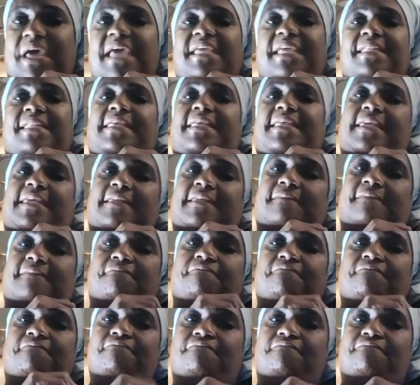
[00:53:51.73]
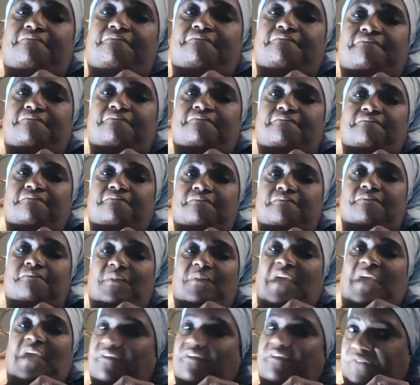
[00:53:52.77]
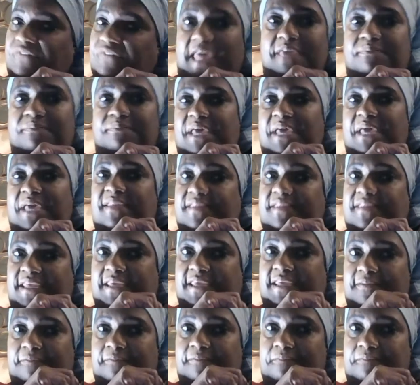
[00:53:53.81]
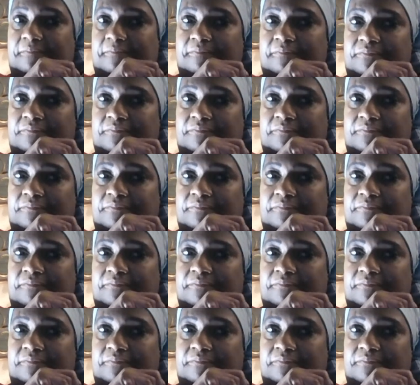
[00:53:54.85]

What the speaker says: back then. I fight back then.